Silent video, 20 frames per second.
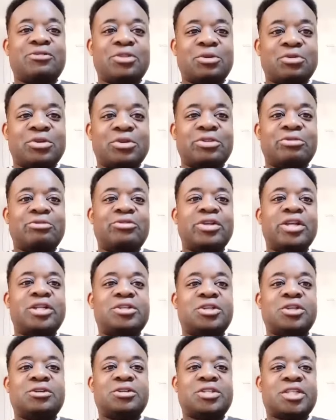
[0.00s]
If you want to
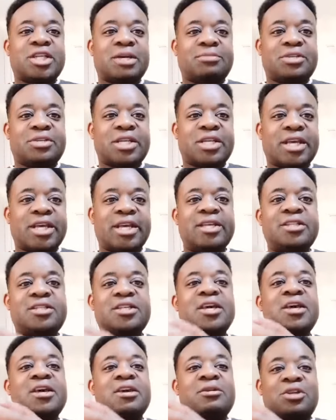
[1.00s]
read John chapter 8,